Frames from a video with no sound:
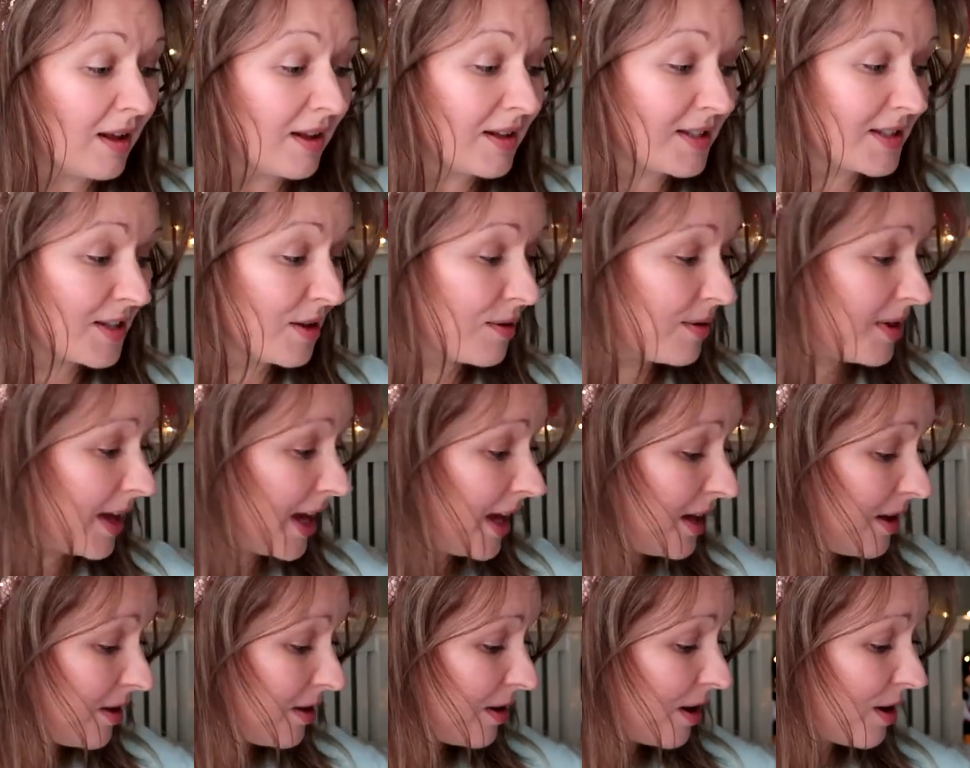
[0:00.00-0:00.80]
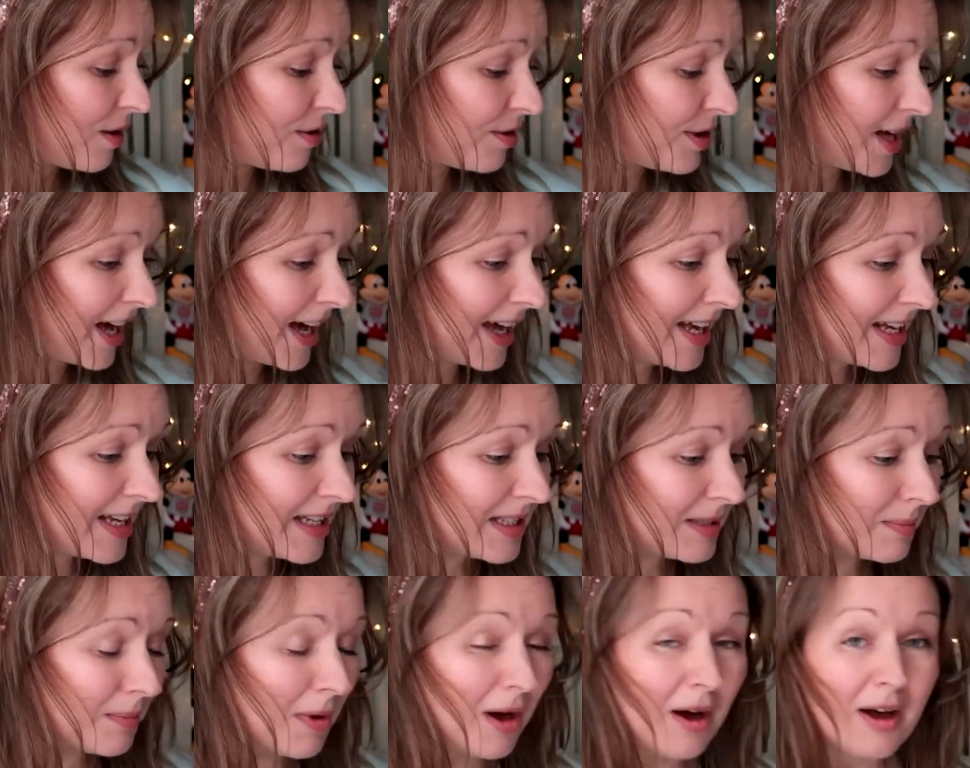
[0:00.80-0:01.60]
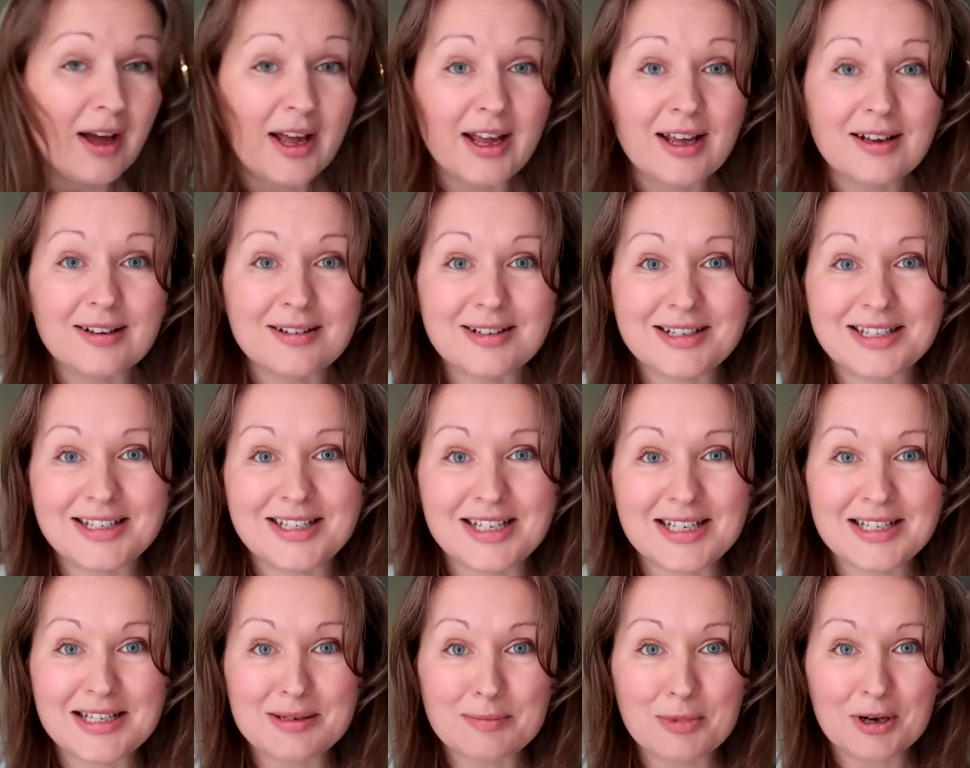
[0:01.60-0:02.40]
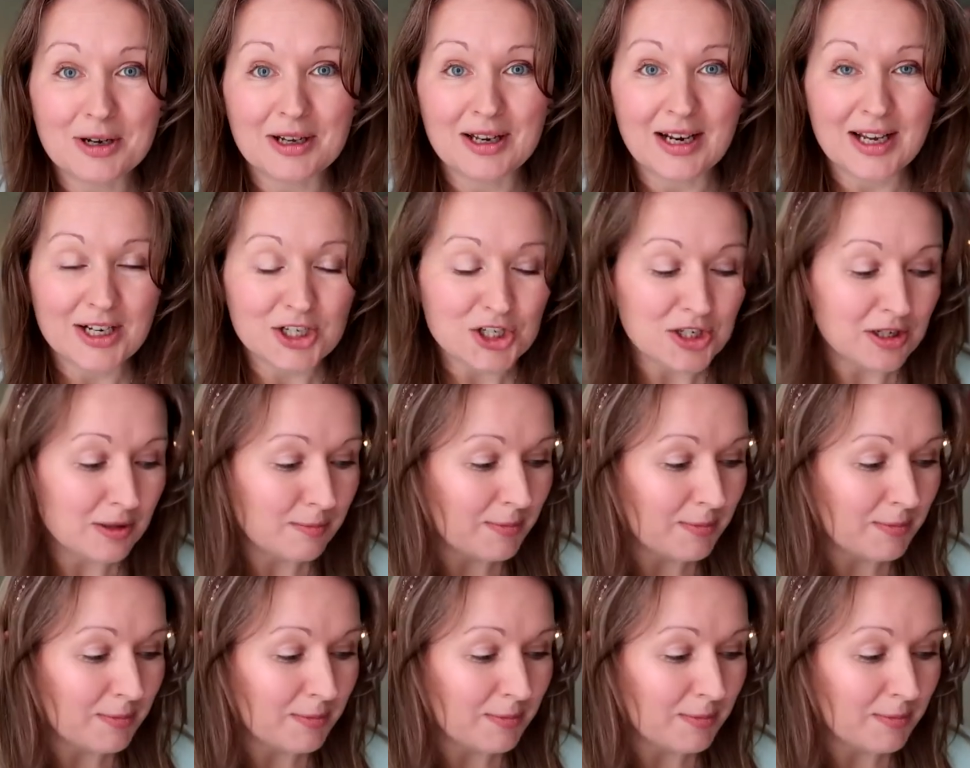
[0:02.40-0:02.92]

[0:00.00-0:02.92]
So there you go, that is my Disney mug collection.